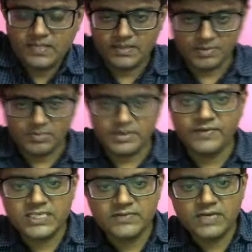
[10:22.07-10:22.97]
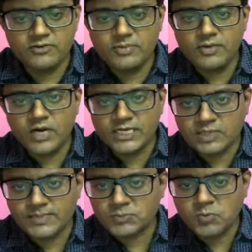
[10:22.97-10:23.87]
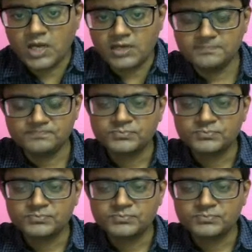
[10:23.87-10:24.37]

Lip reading: Minimum deviation value will be what? It will be small.